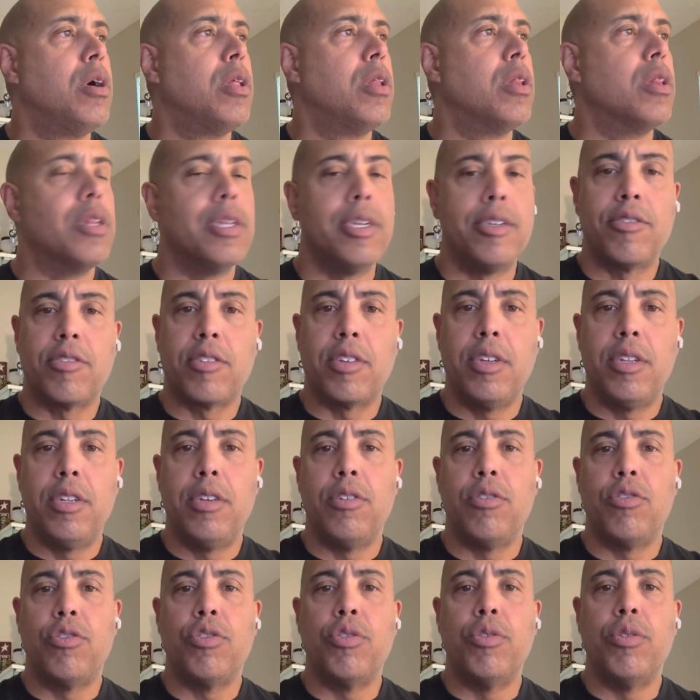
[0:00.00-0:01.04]
Let's get
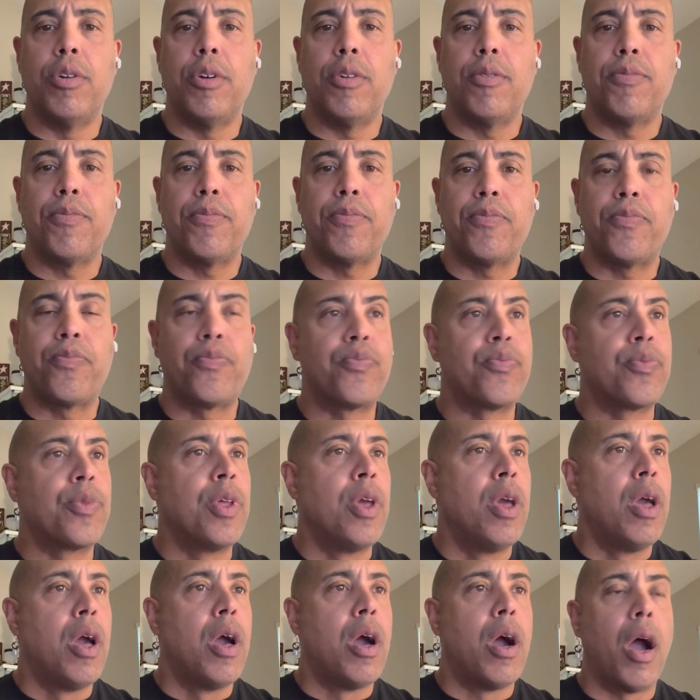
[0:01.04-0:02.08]
into it.
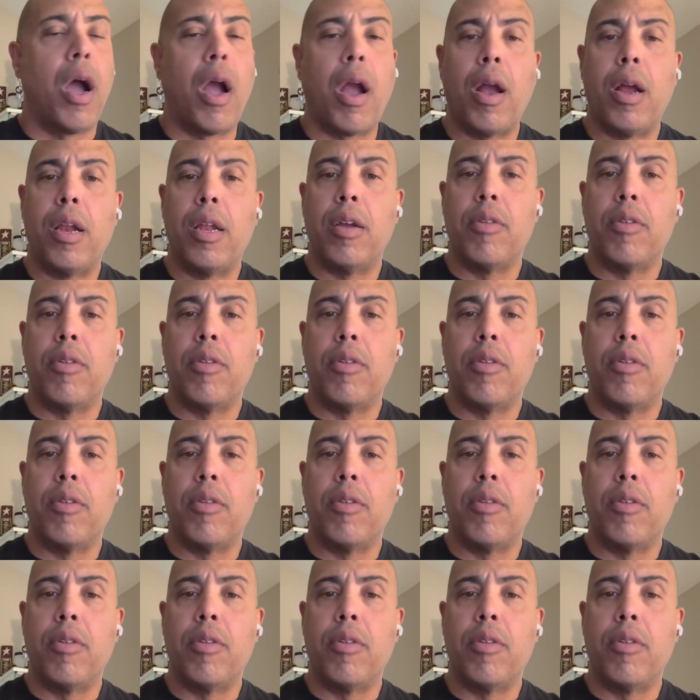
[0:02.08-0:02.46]
All right,